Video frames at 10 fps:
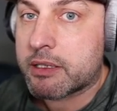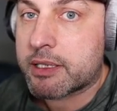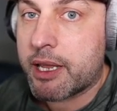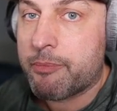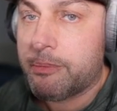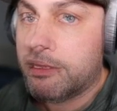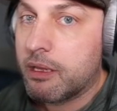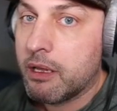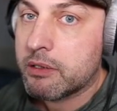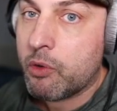same.
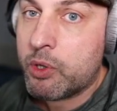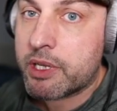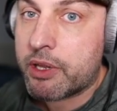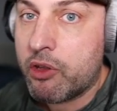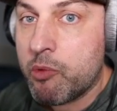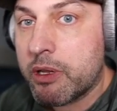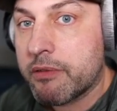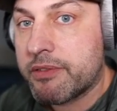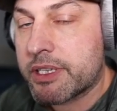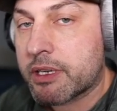So what's a
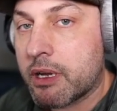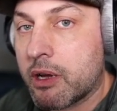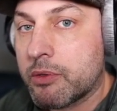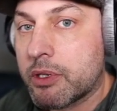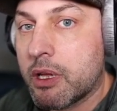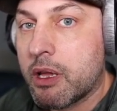cumulative discount?